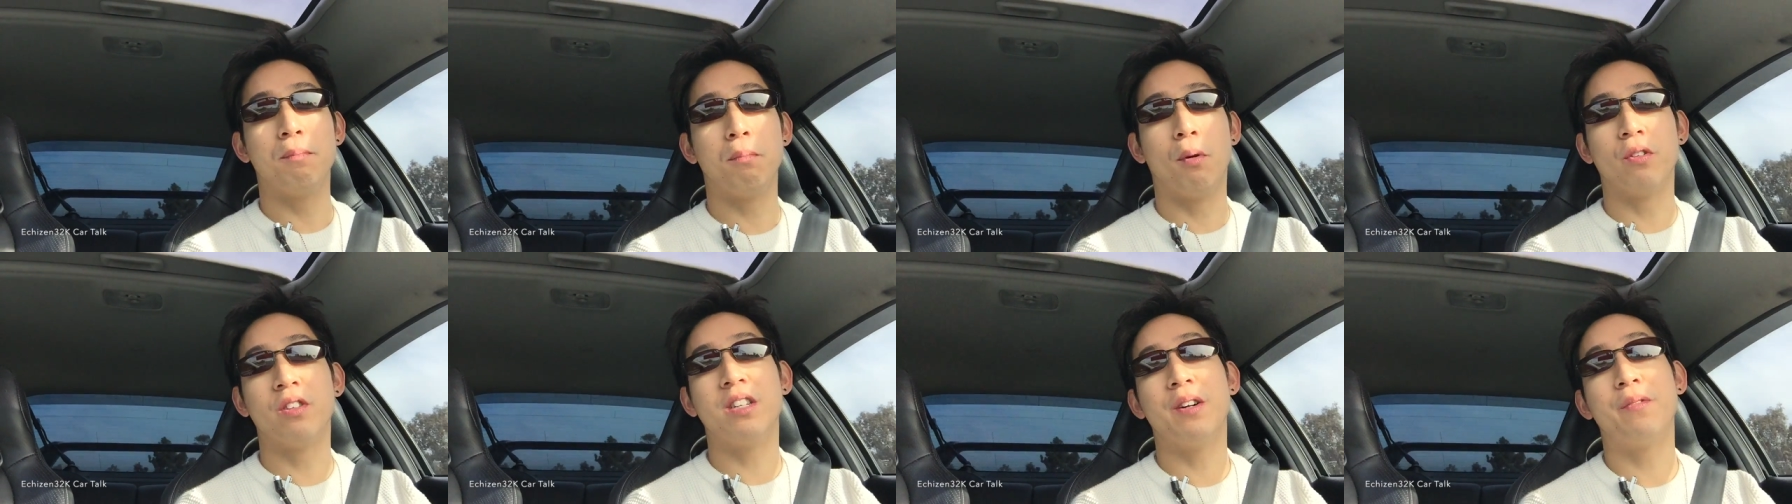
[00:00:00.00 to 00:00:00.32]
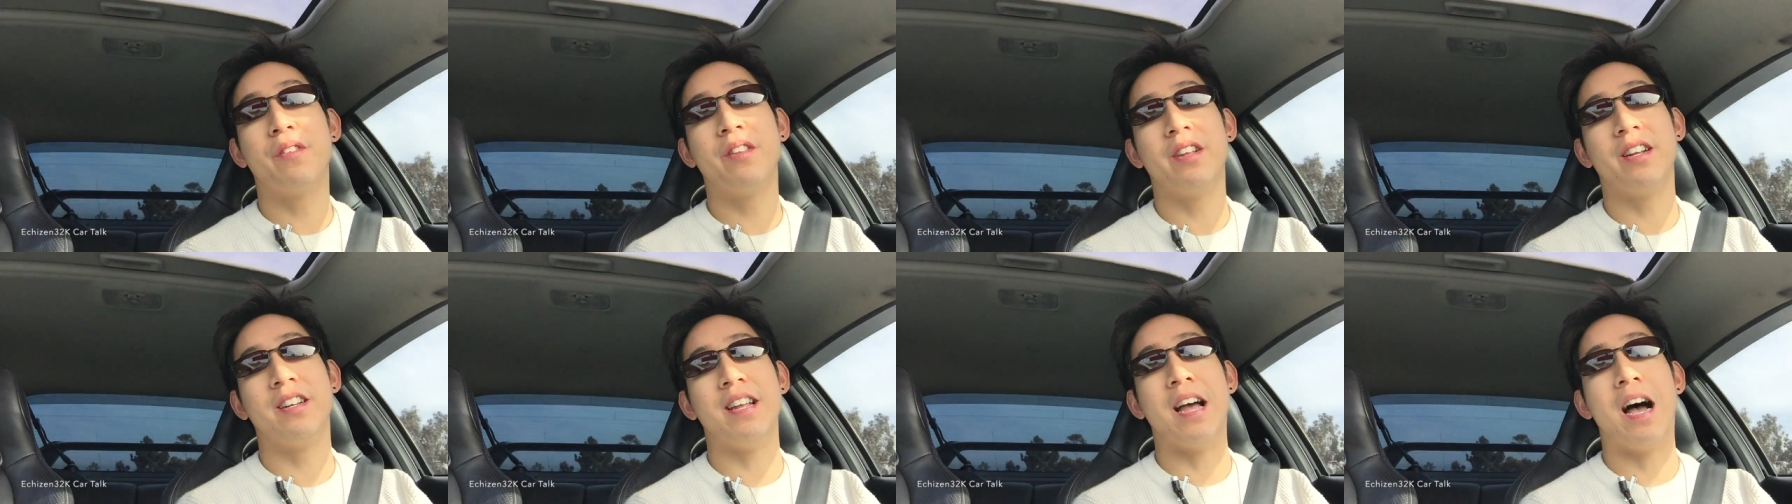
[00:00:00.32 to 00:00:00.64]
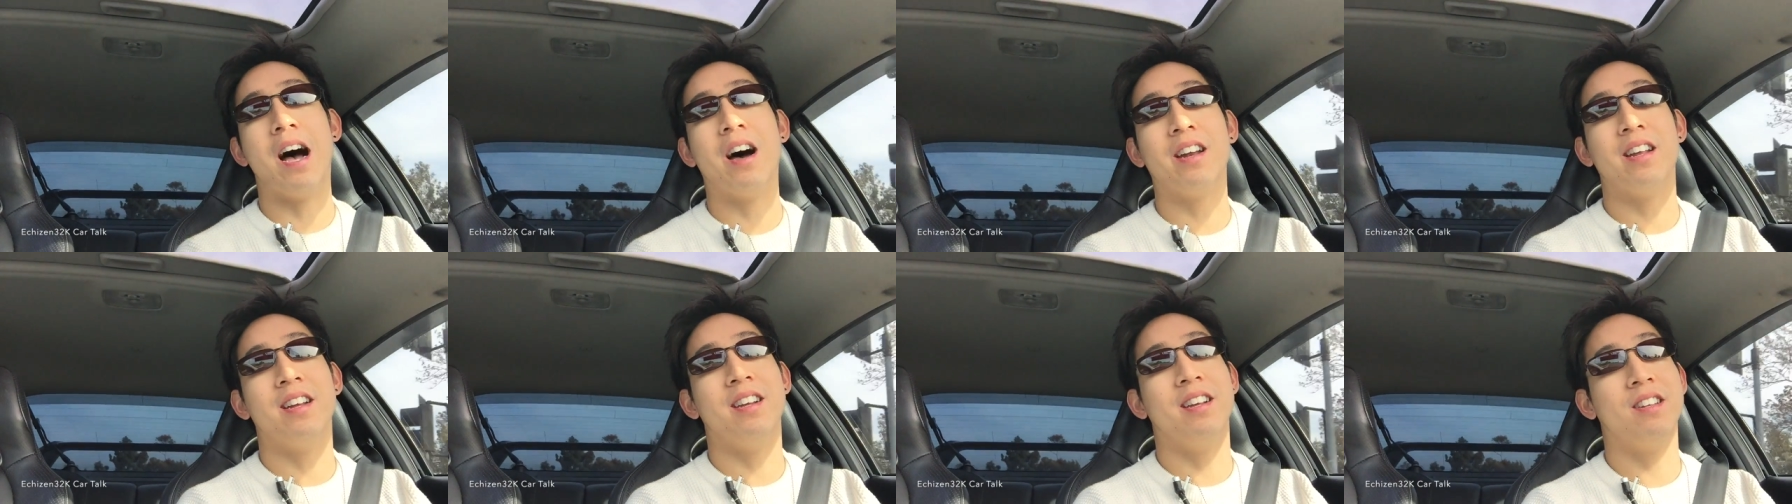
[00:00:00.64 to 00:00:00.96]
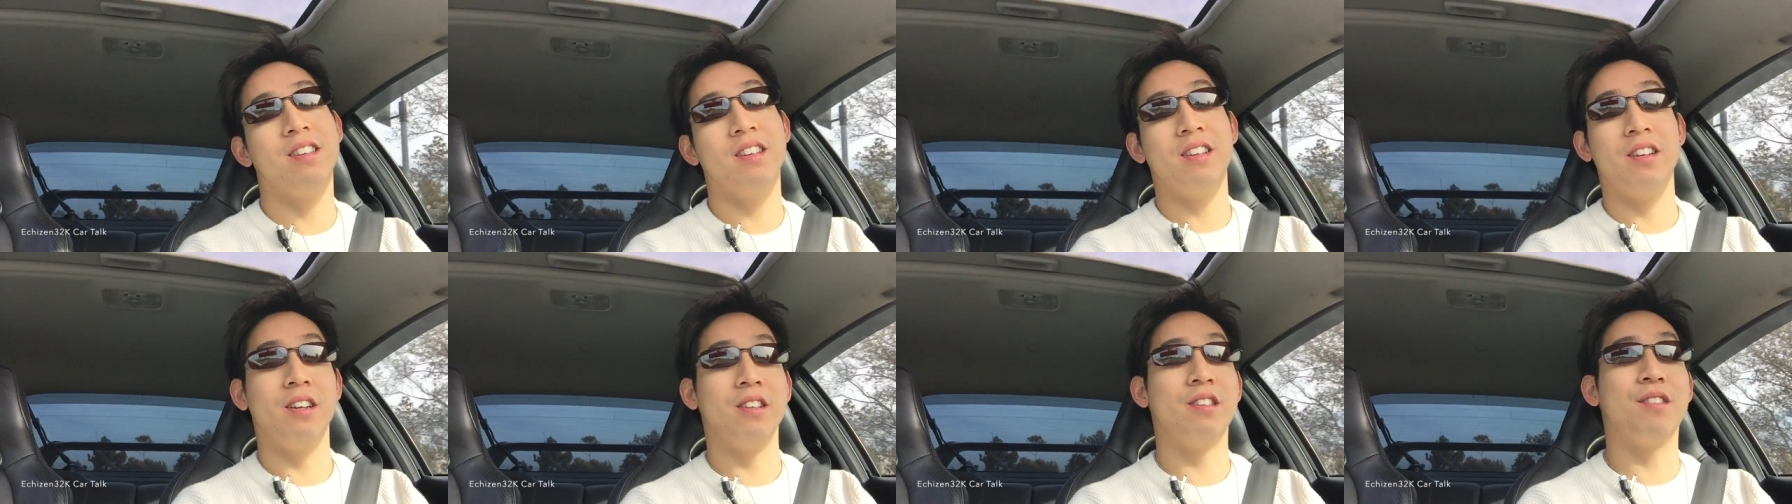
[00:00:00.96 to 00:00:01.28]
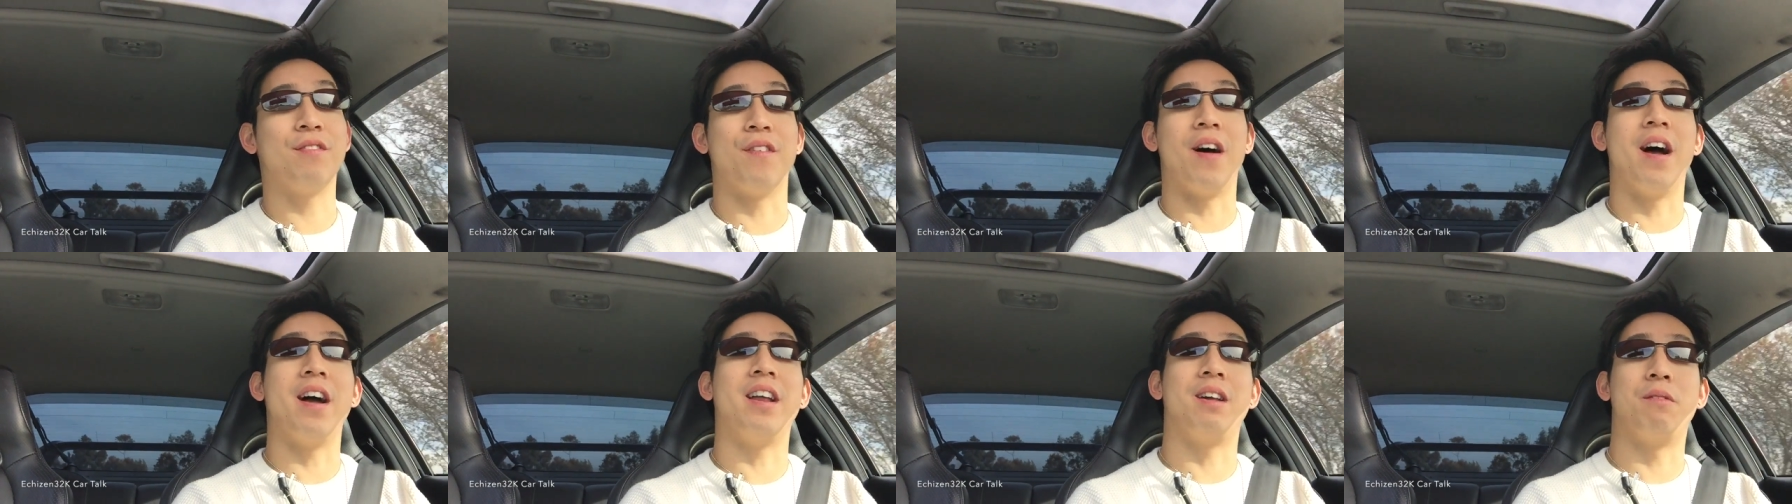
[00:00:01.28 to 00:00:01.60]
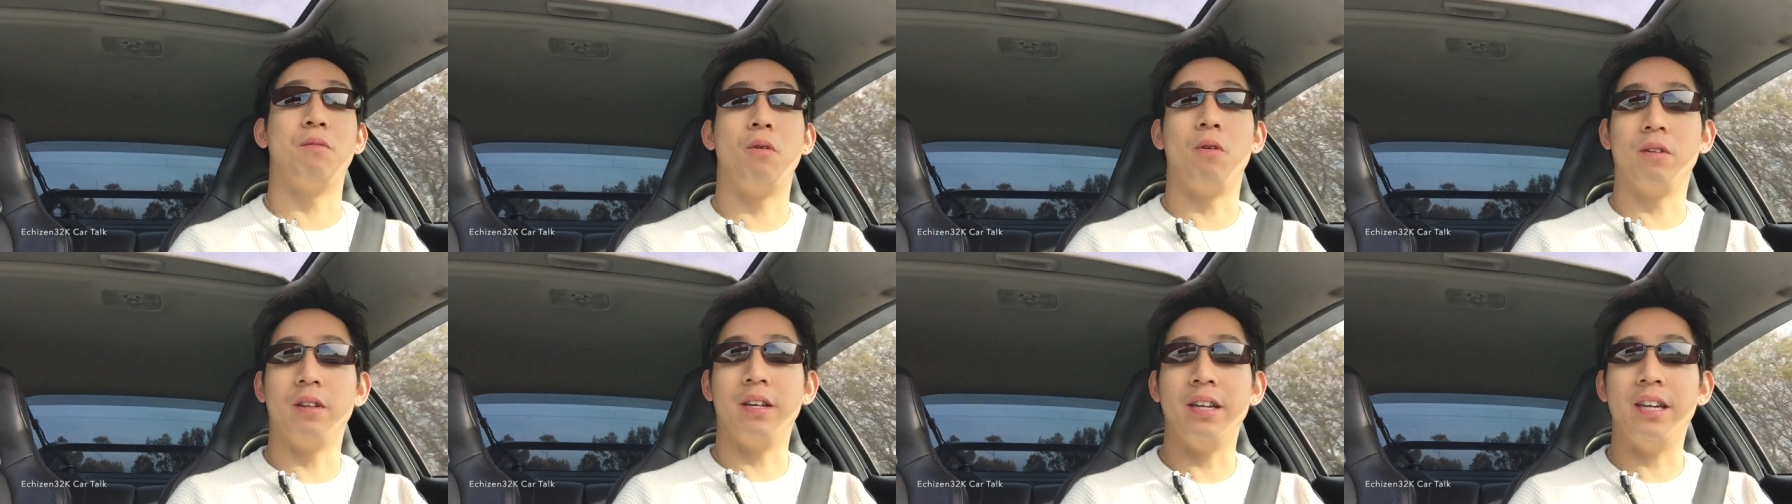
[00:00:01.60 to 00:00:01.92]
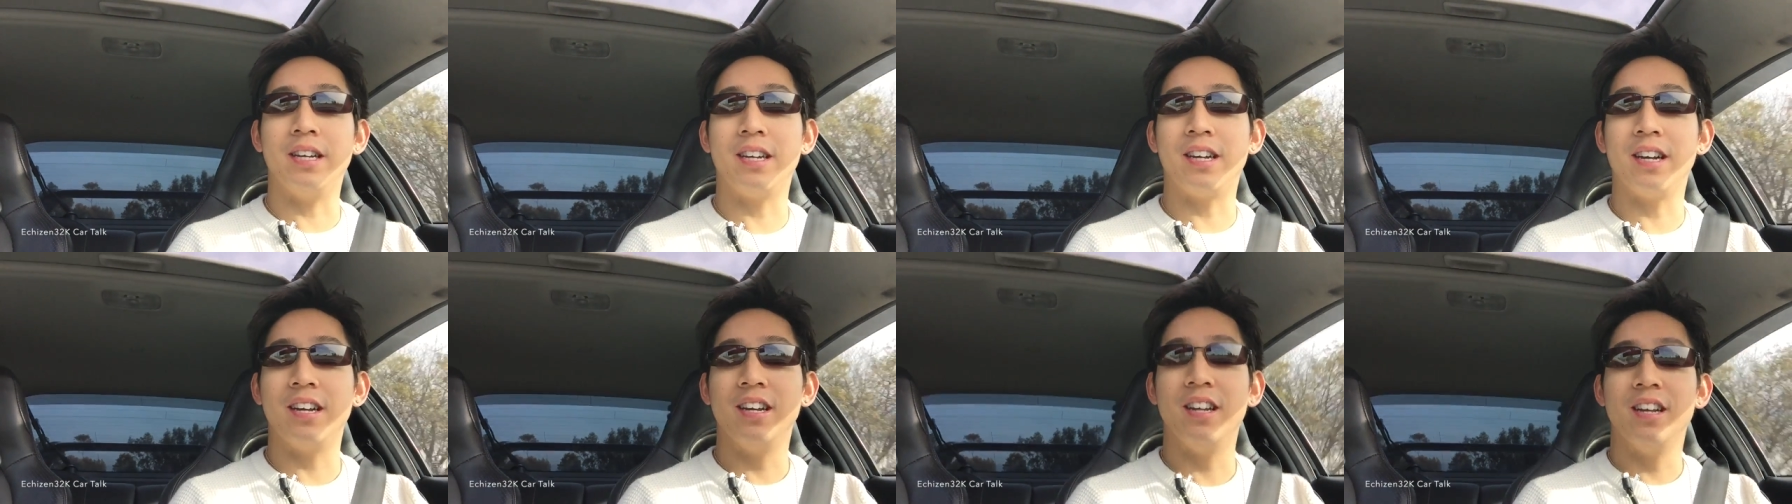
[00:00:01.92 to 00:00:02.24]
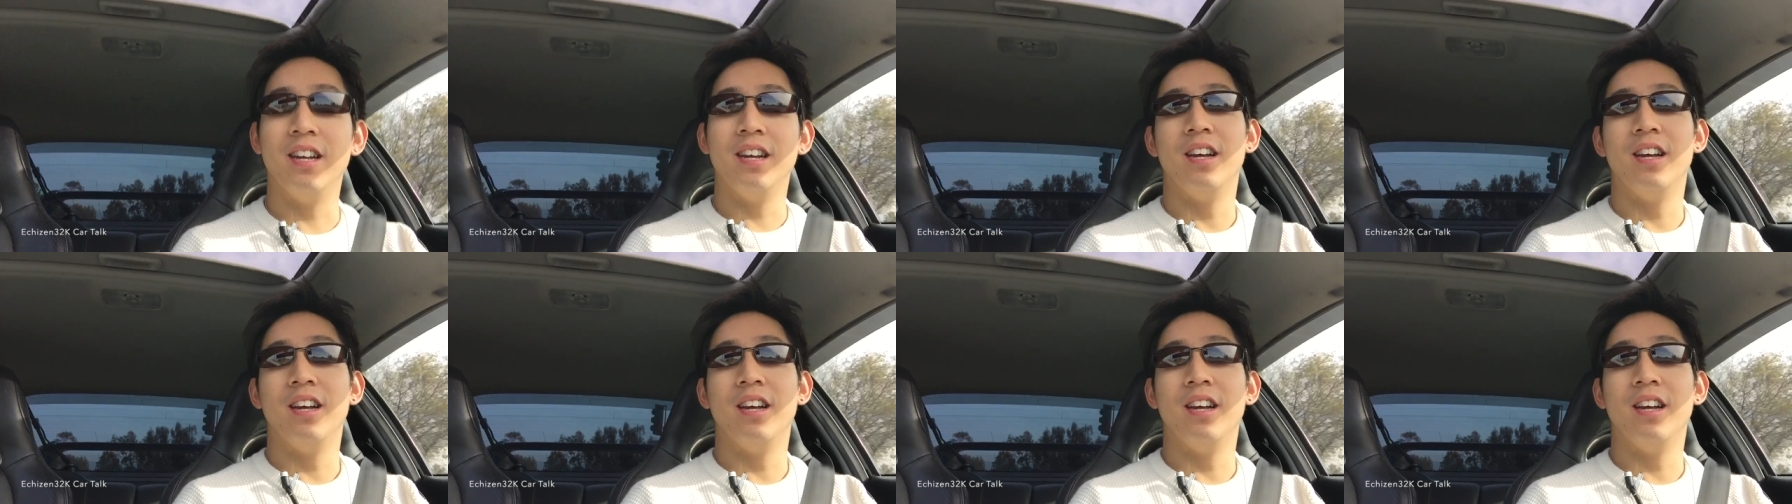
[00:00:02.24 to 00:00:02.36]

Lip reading: bolt everything down, and it's fine. It won't leak.